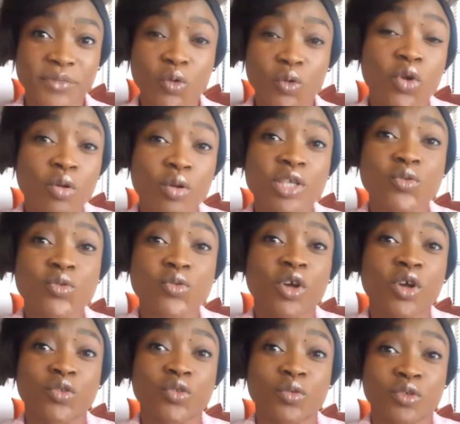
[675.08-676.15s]
We always
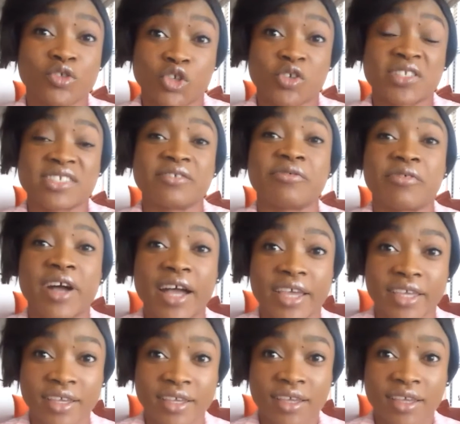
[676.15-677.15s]
want to justify.